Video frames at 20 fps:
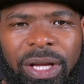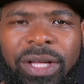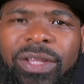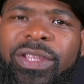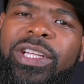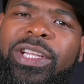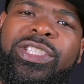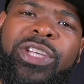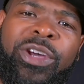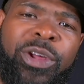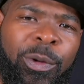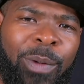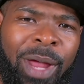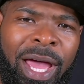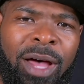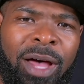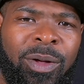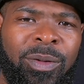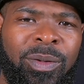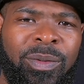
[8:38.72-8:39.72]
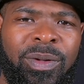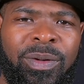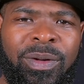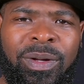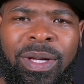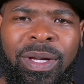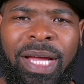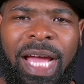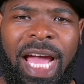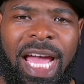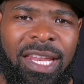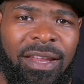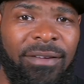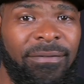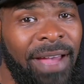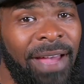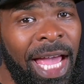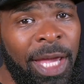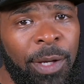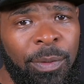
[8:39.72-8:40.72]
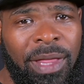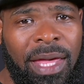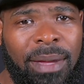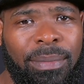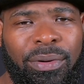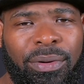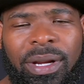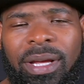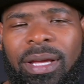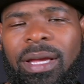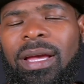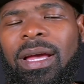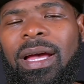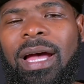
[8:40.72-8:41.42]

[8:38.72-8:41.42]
turnaround, and the value they bring.